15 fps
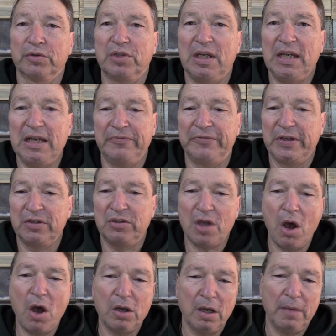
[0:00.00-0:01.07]
to even
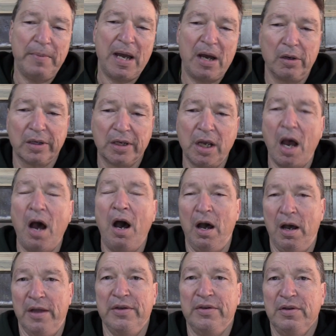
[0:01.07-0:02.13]
talk about
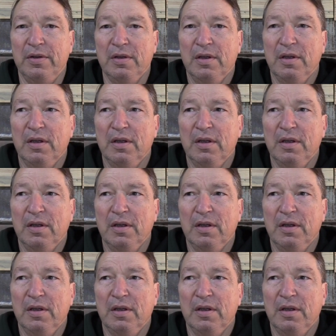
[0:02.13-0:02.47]
God,